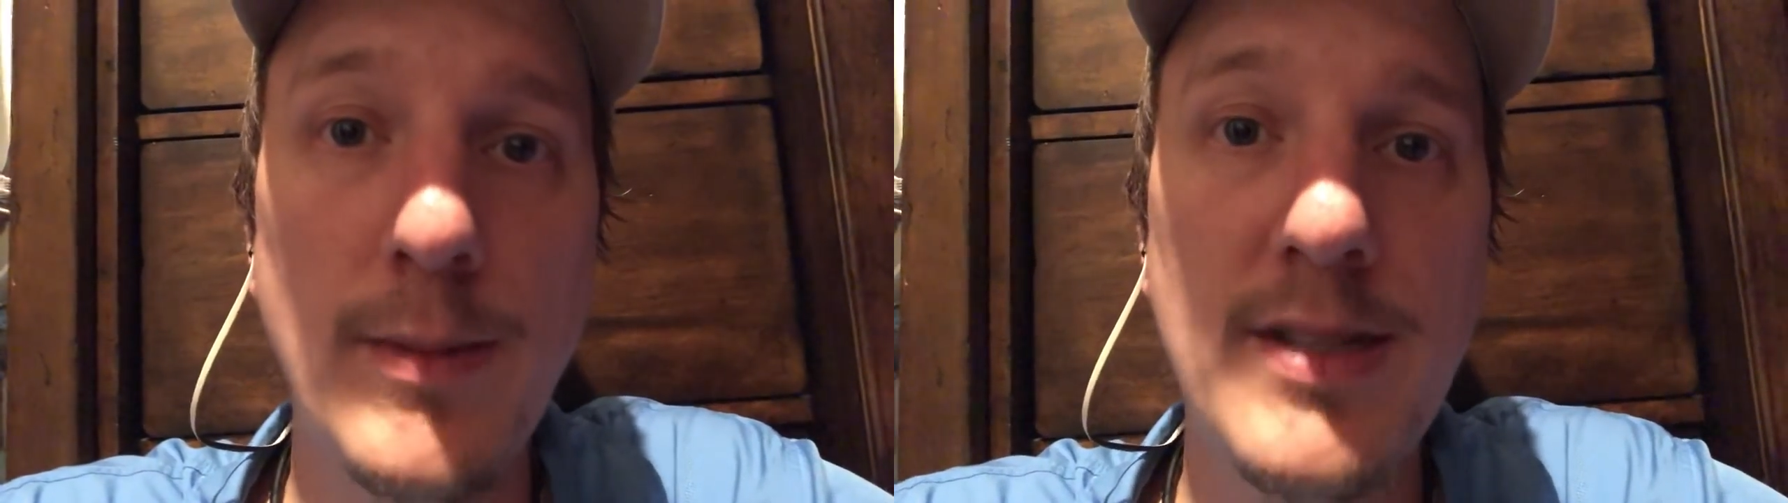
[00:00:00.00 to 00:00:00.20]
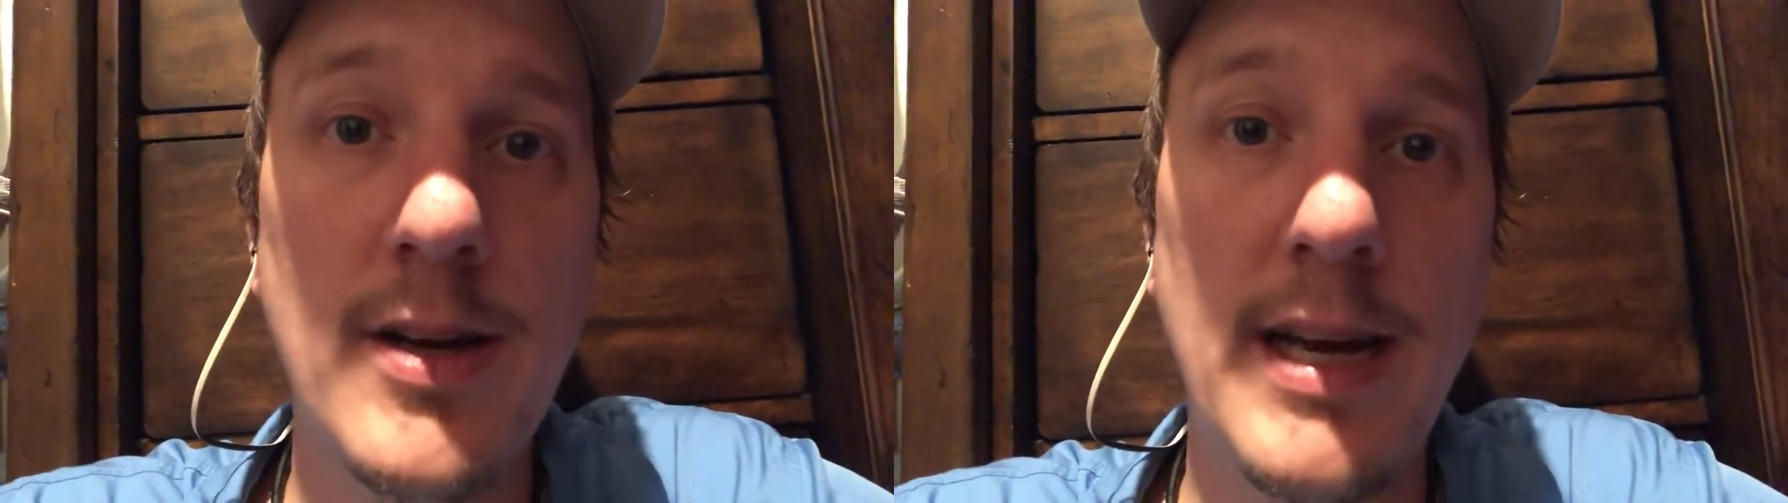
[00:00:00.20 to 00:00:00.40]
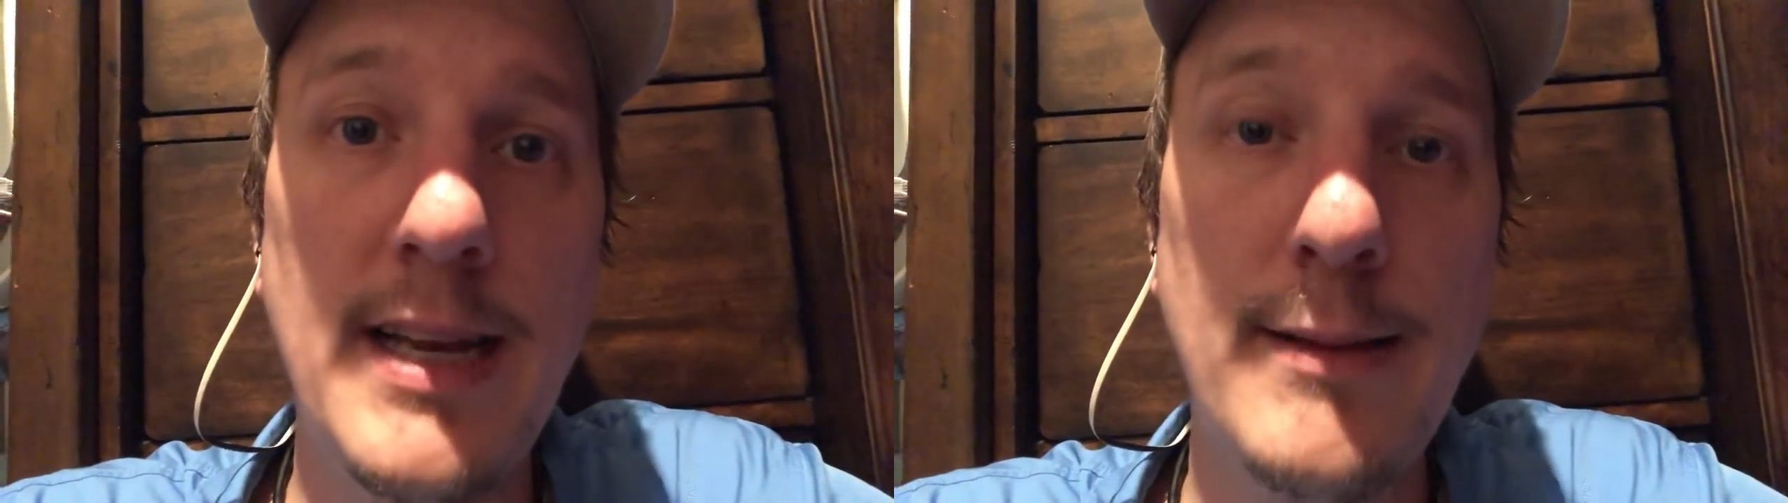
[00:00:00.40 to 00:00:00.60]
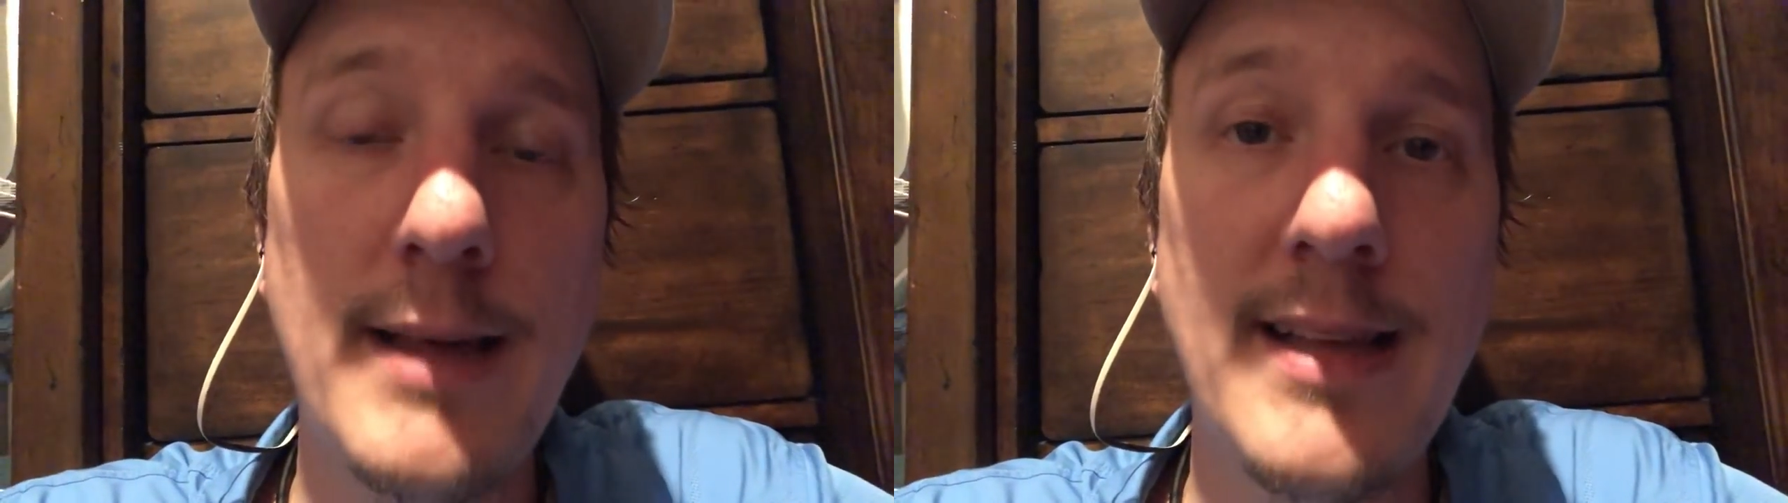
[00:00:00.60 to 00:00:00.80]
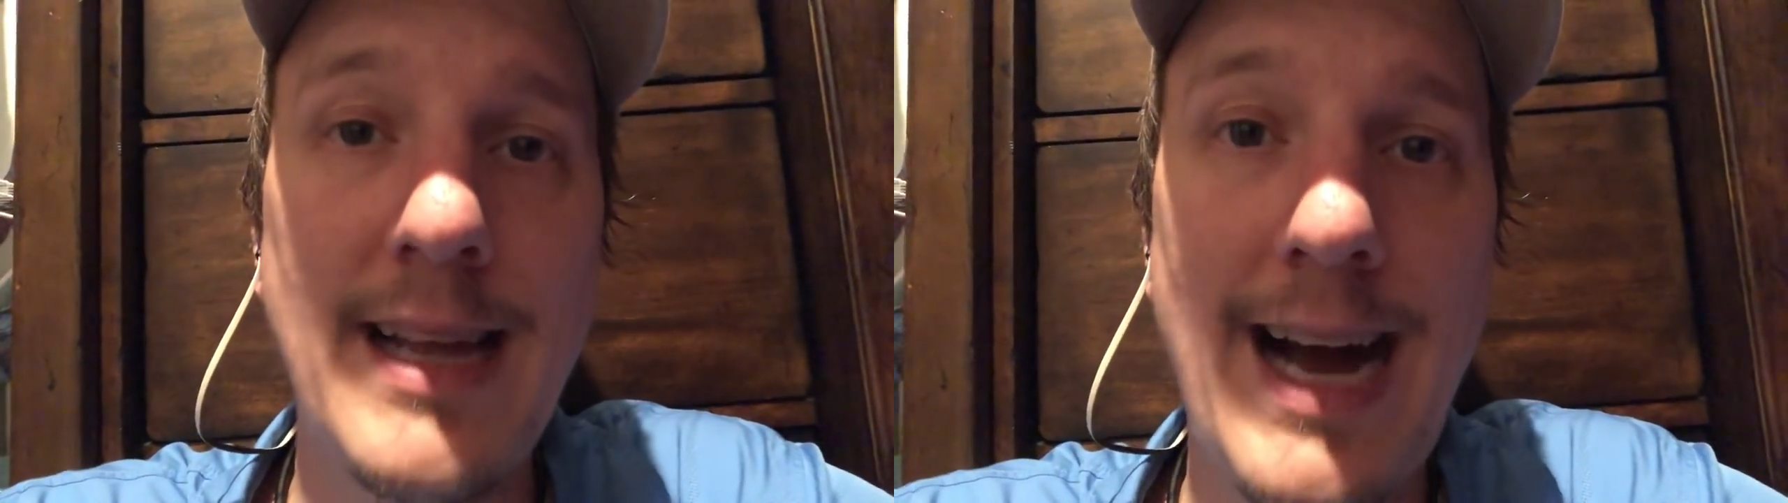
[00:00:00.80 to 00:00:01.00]
Is there
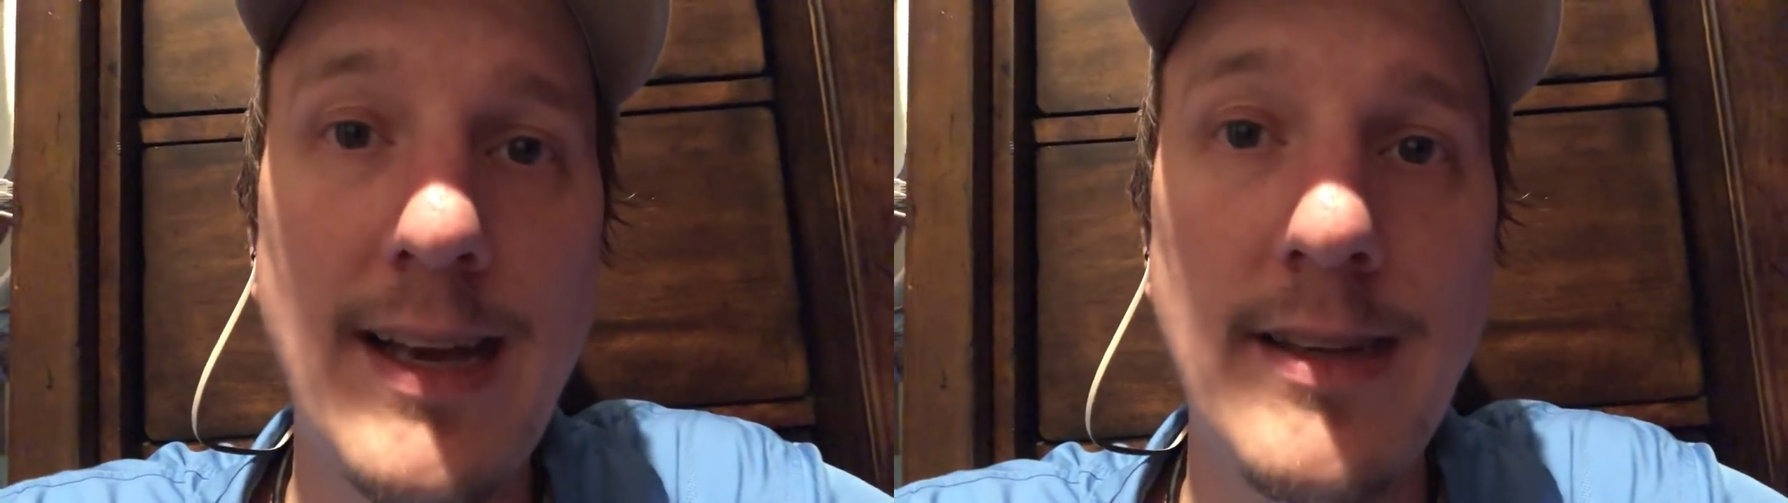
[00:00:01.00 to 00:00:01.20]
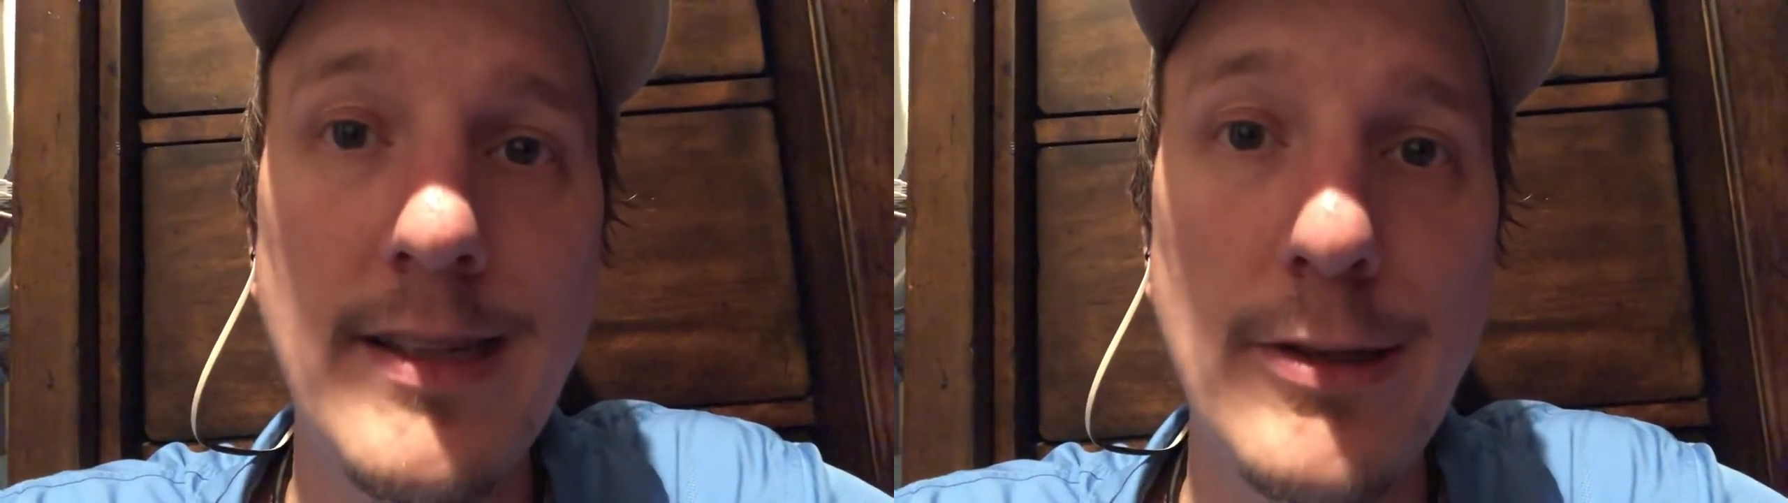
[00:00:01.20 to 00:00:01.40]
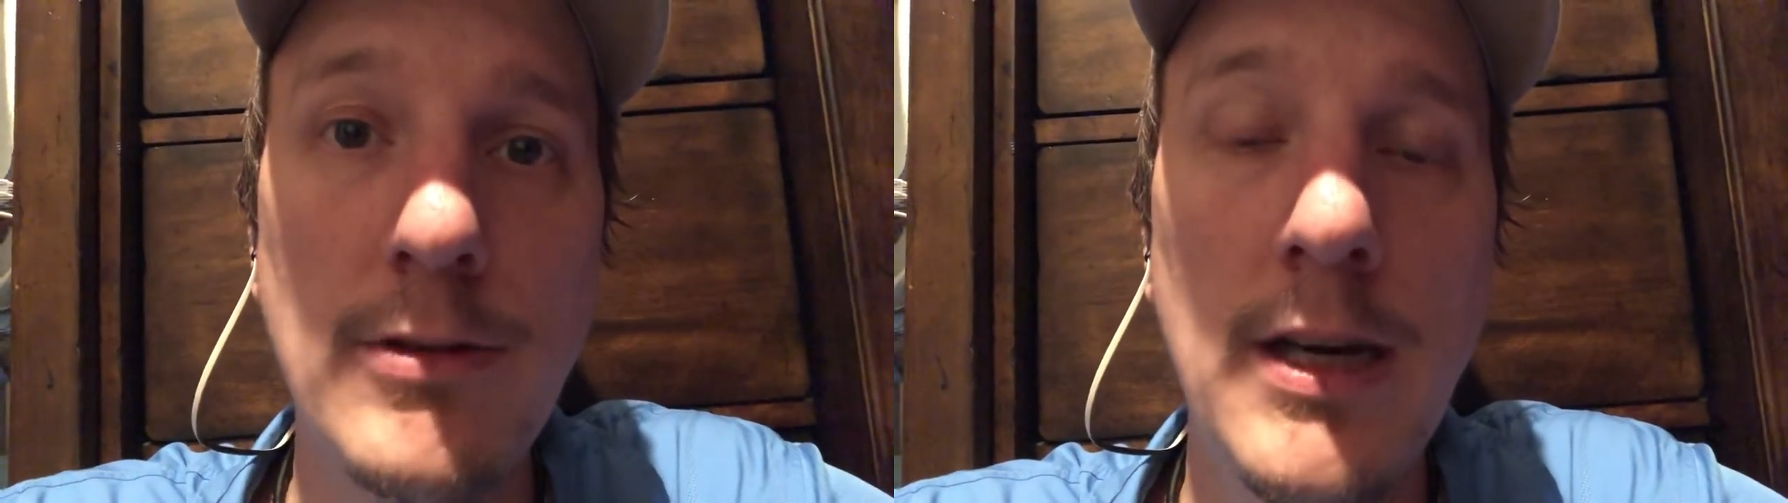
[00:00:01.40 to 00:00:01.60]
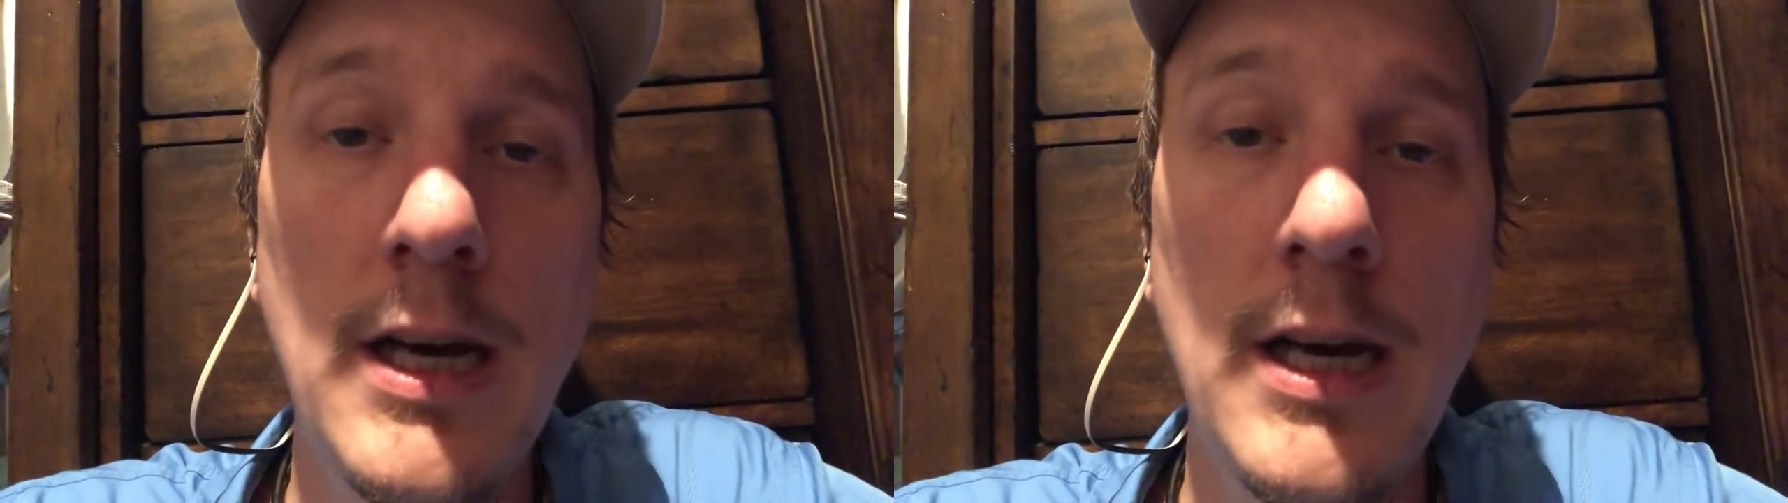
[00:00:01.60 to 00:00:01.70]
anything that I can do?